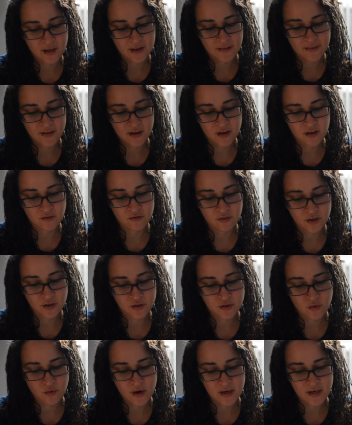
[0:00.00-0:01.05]
and they
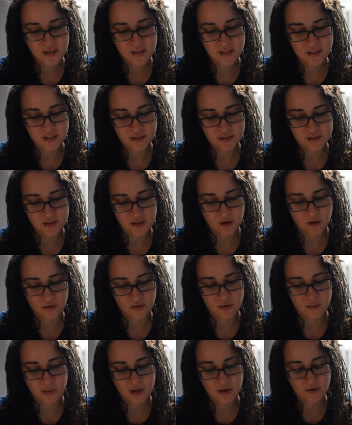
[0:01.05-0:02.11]
converge quite intensely on
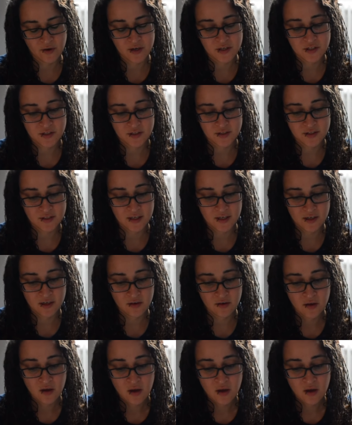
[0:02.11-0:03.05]
the migration site.